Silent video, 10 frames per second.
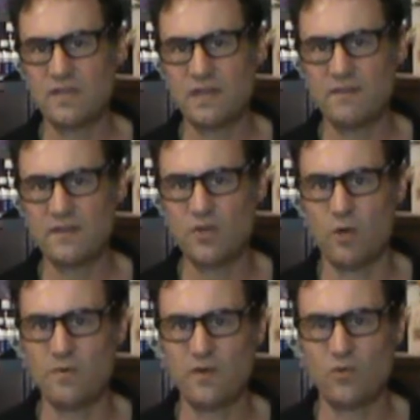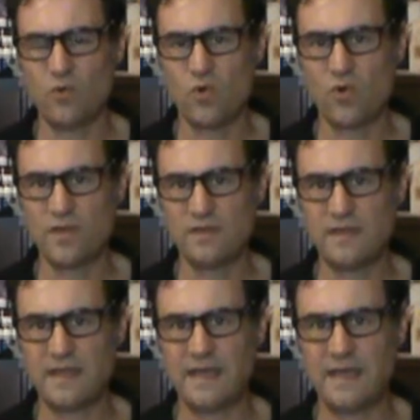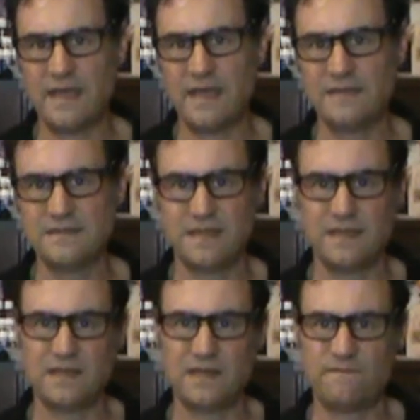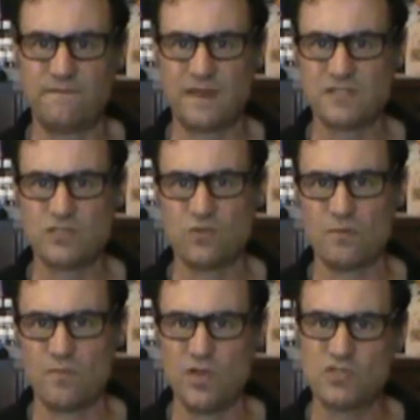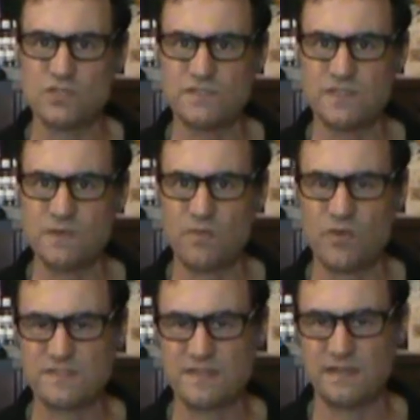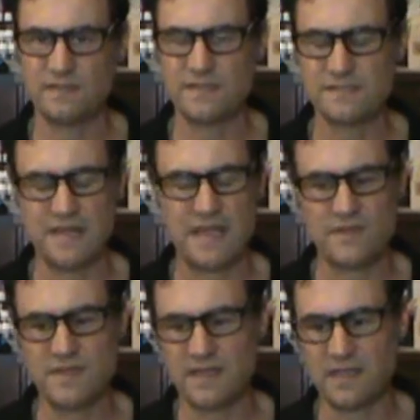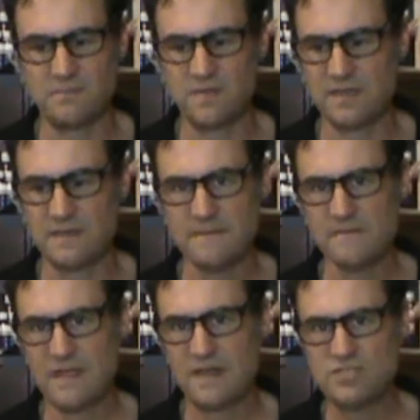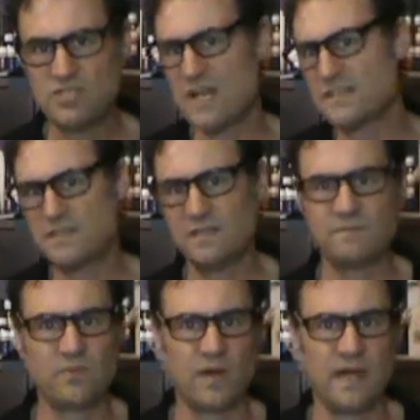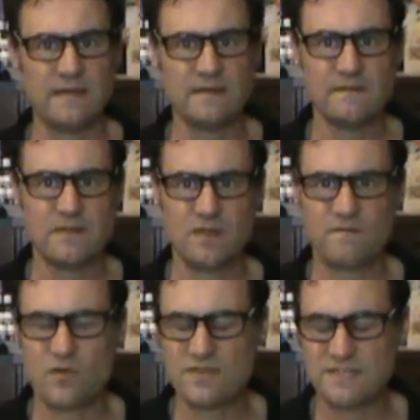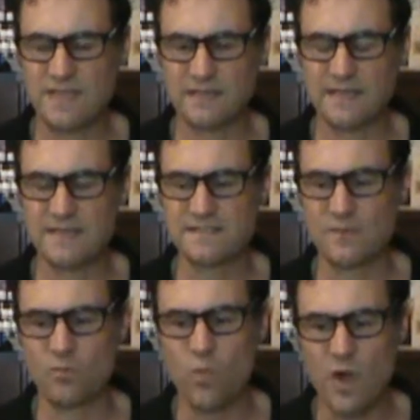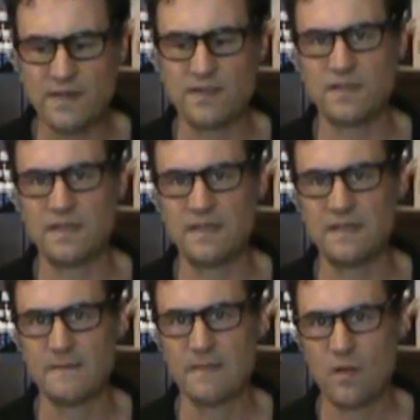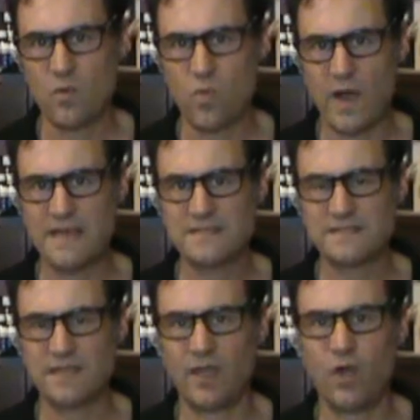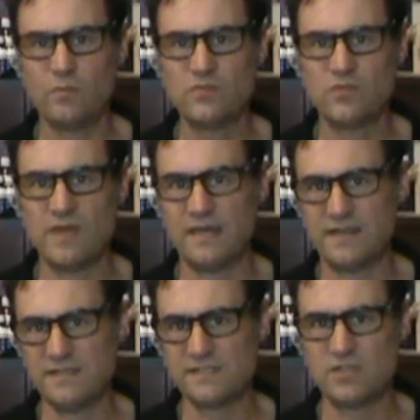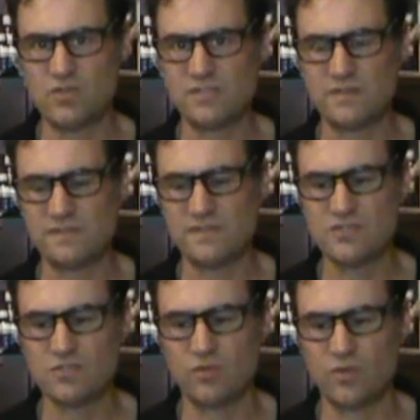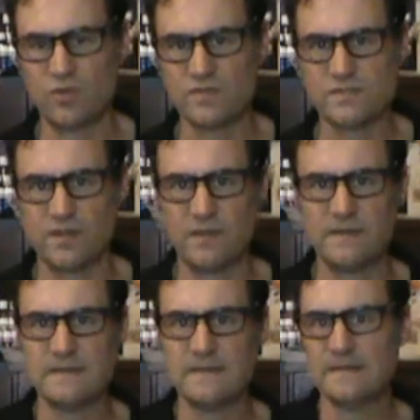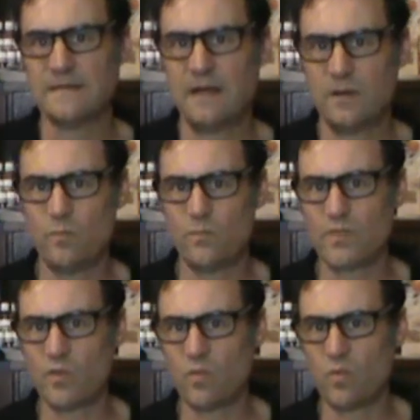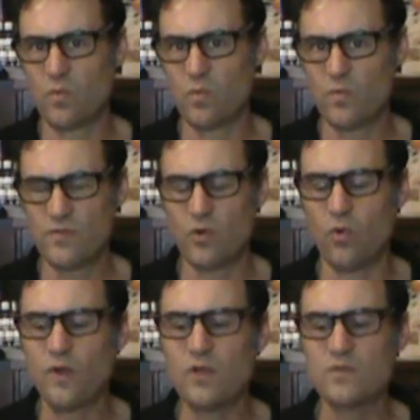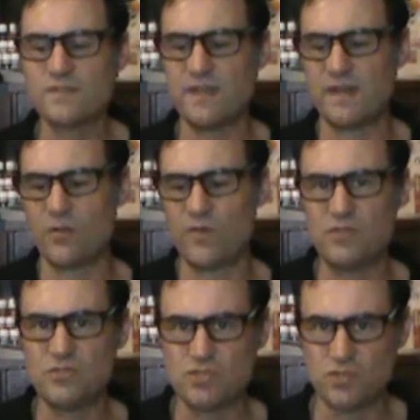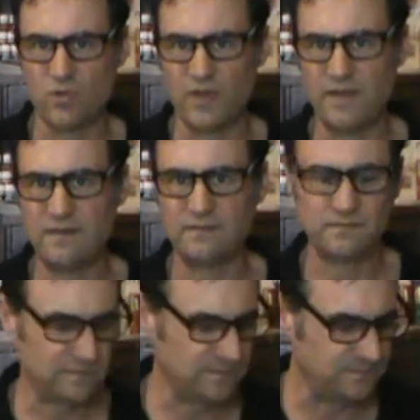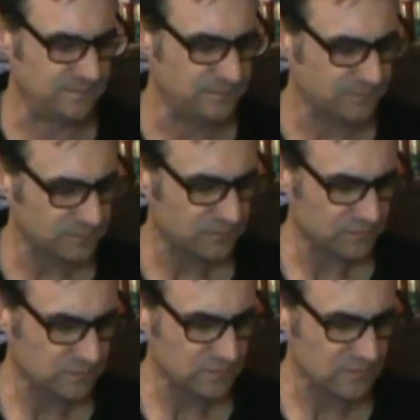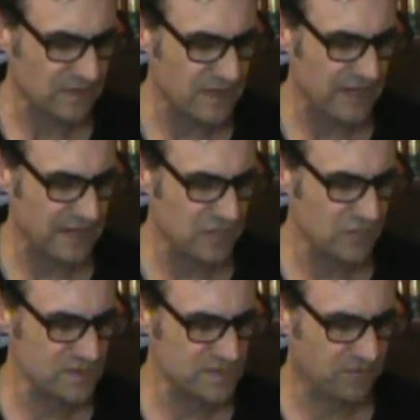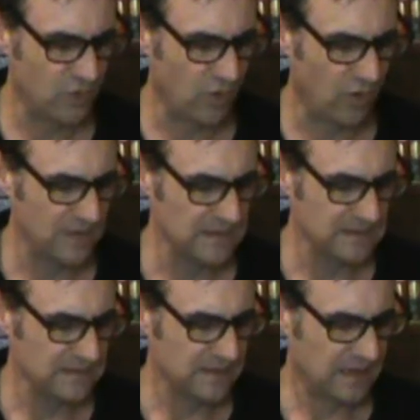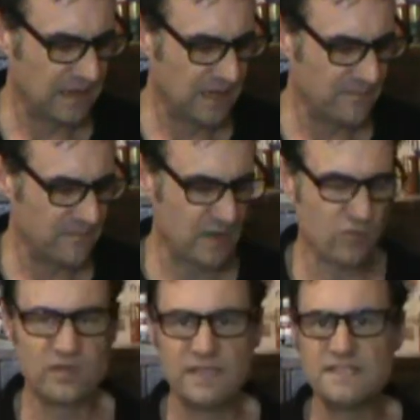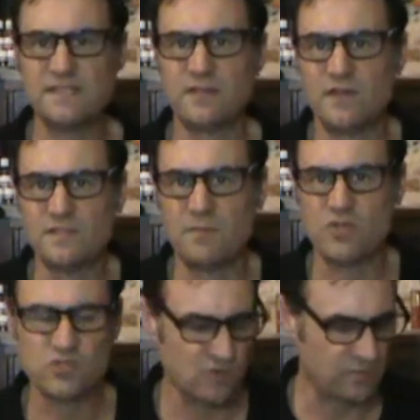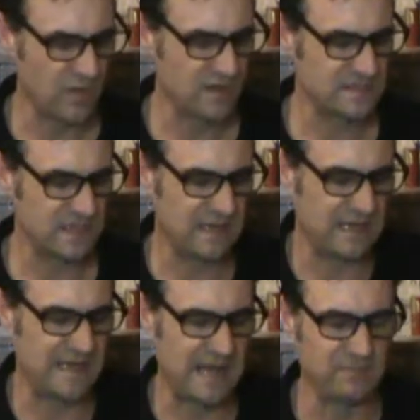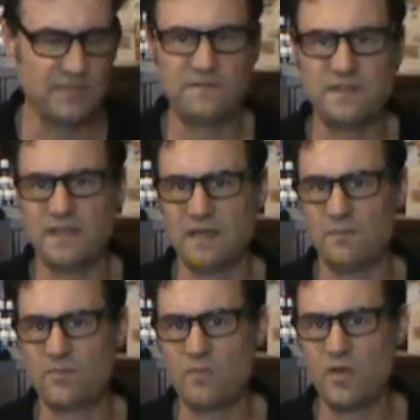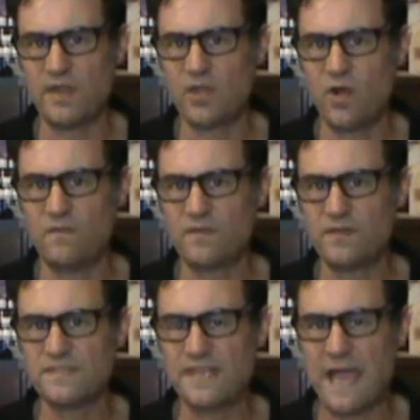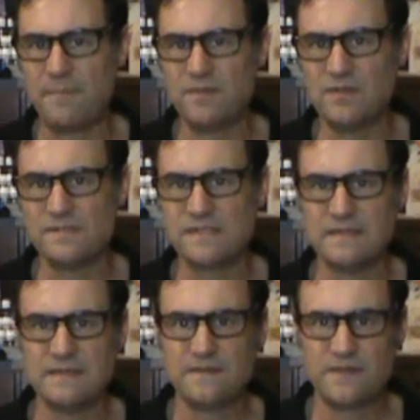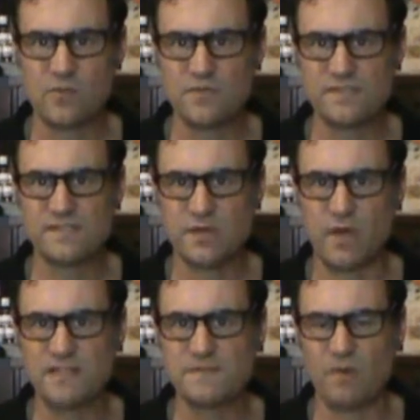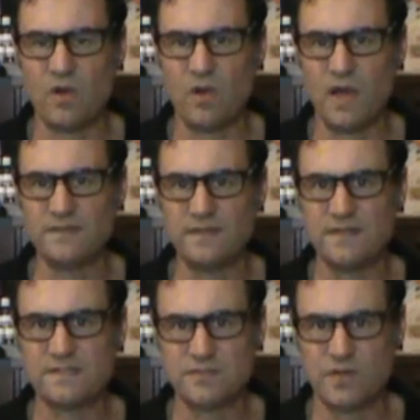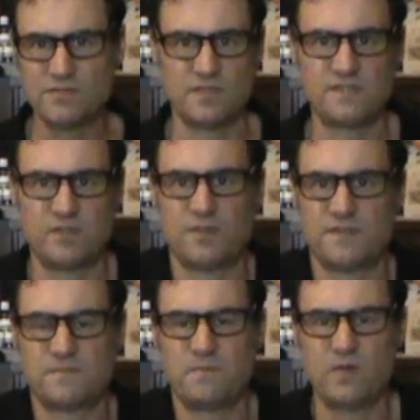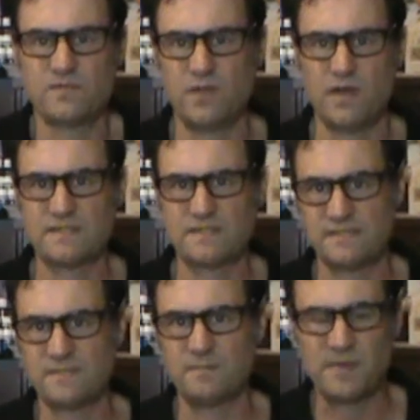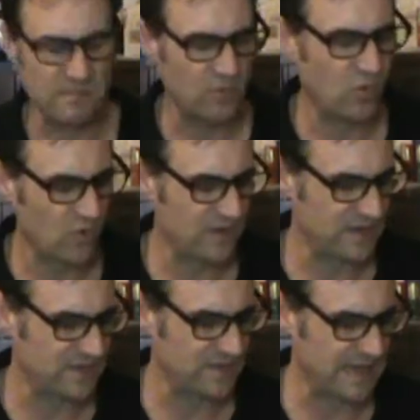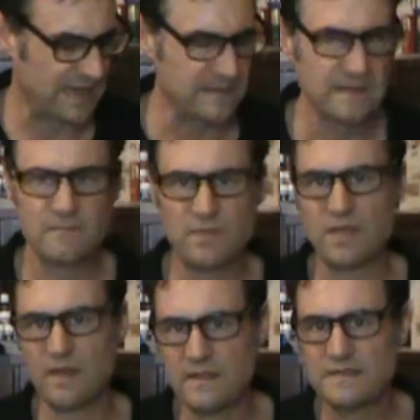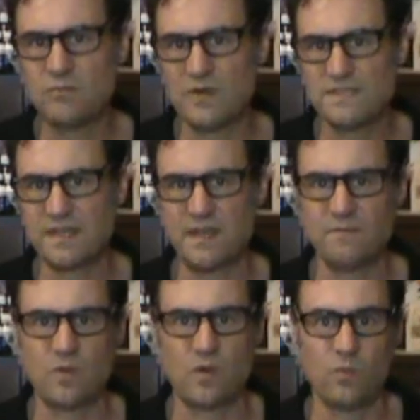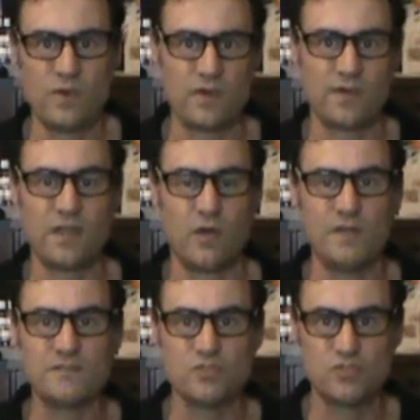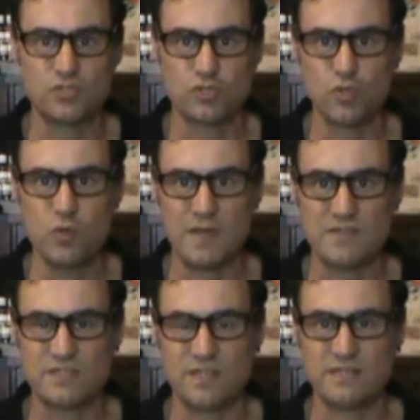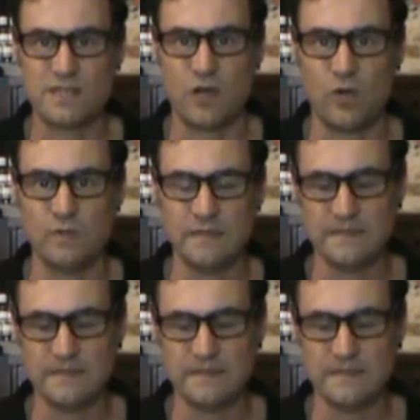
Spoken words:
have a dominant organ and it affects your emotions and your personalities, and how that can be adjusted by various techniques. And one of the ways to help do that is the use of essential oils. So the oils that are in Joy that are used for releasing those emotional blocks and uplifting and promoting confidence, happiness, there is a science behind it. It's not just, oh, this smells nice. There's a bit more in it than that. But once again, we're not going to go into too much detail